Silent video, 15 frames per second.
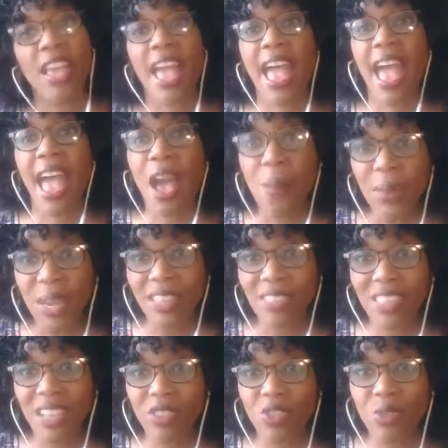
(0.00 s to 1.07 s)
how many
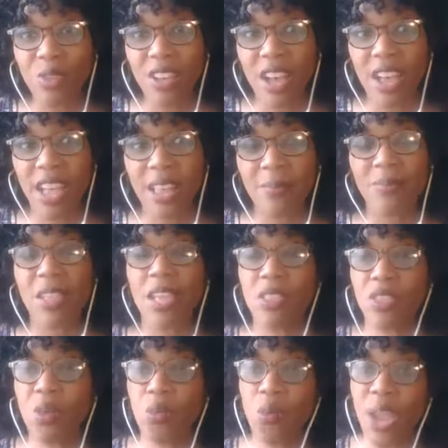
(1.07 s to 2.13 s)
things you cut,
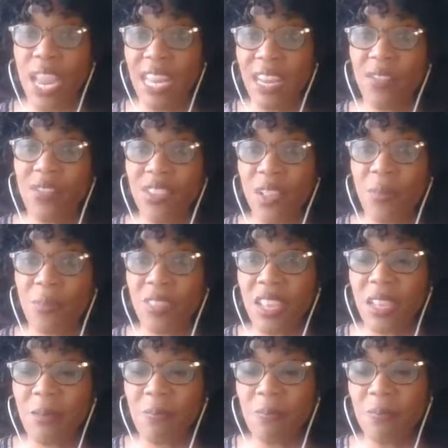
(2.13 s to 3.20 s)
the weight of
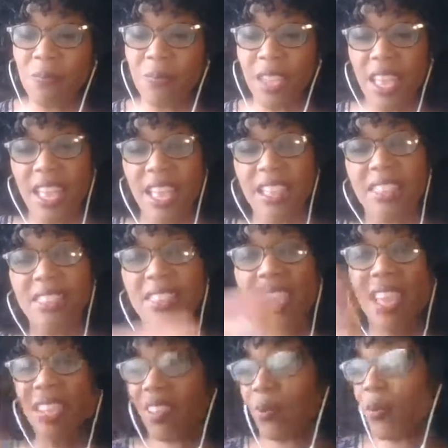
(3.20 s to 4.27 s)
something.
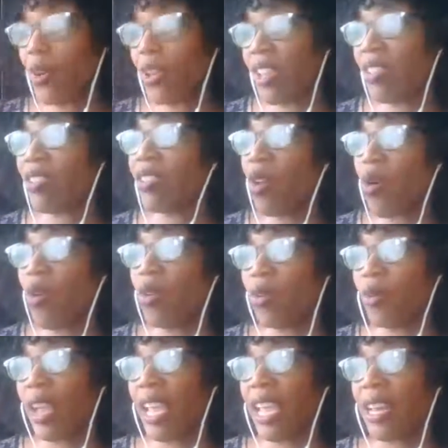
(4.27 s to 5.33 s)
This book is so
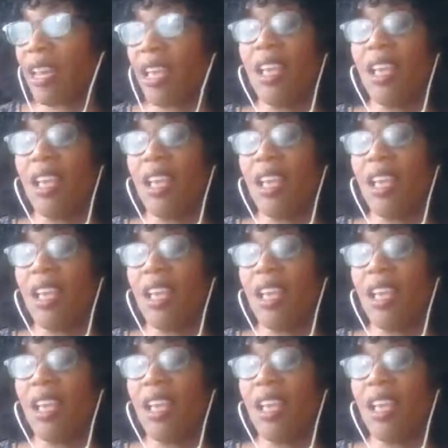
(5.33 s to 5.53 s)
great